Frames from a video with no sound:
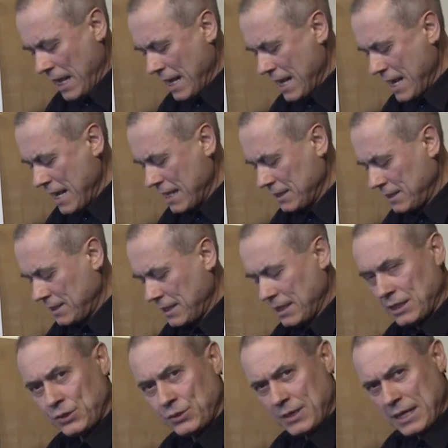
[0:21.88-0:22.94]
And
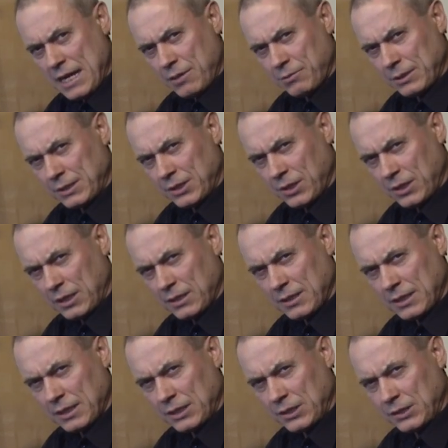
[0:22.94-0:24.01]
today I will talk
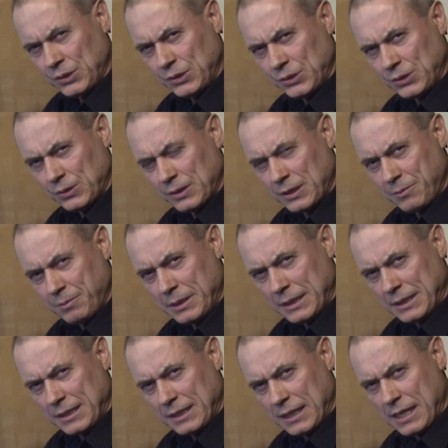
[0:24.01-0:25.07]
to you a little
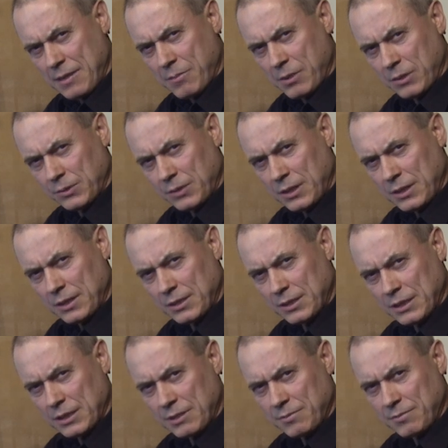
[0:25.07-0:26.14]
bit about
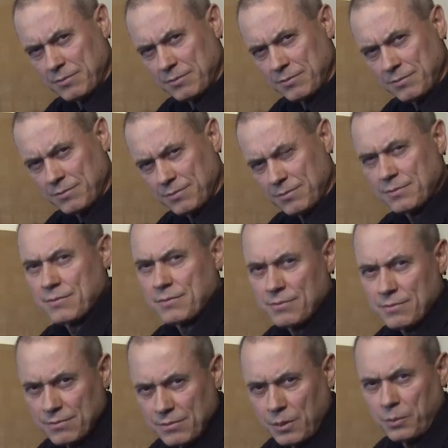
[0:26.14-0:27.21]
the
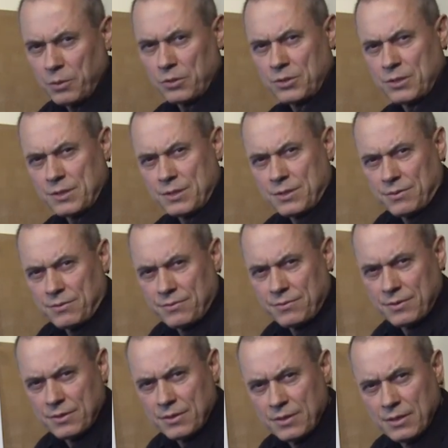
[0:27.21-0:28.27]
proportions of
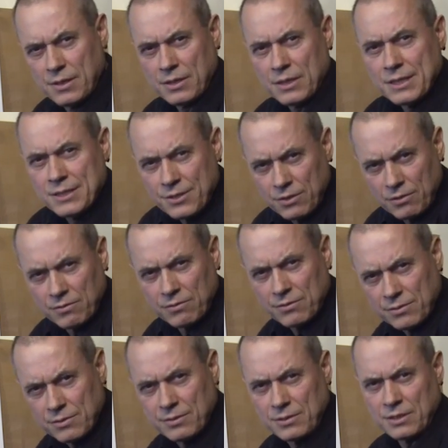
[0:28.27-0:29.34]
history of
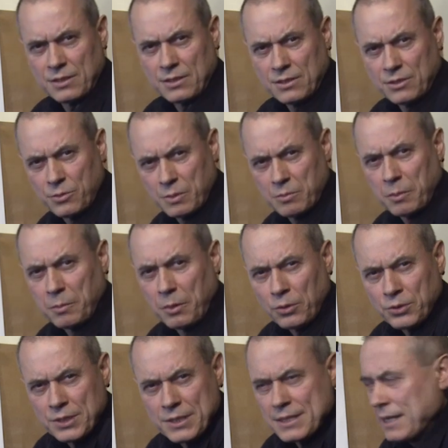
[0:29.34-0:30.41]
the human proportions.